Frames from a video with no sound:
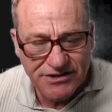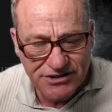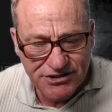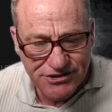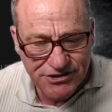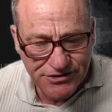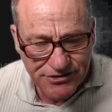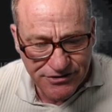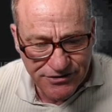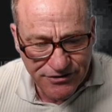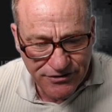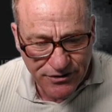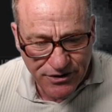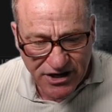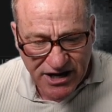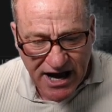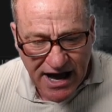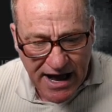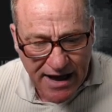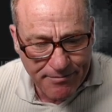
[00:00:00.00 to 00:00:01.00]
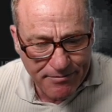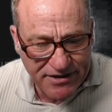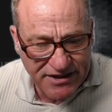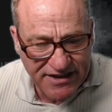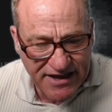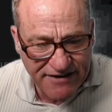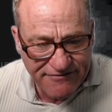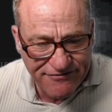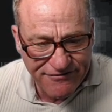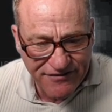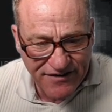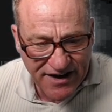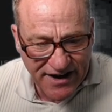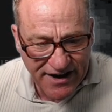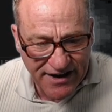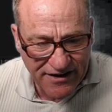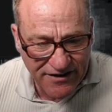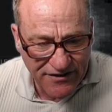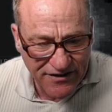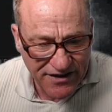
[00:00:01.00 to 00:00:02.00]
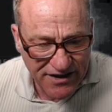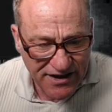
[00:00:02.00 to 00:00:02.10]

to copy that file.